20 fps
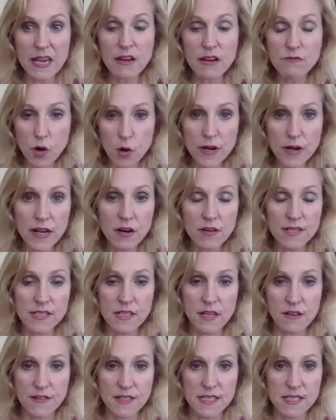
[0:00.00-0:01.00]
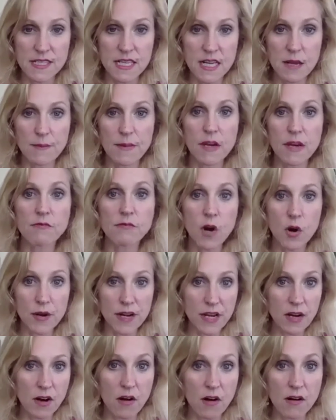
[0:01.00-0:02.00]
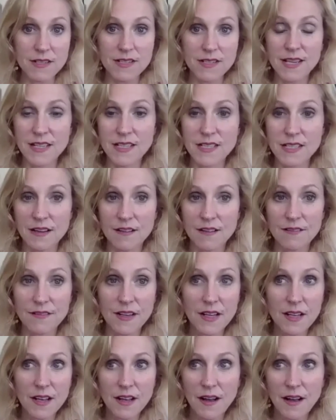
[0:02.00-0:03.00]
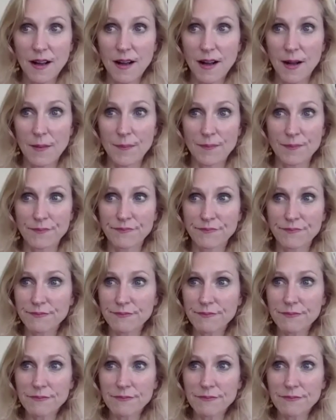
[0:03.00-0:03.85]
Eroding our self-esteem, eroding our sense of um,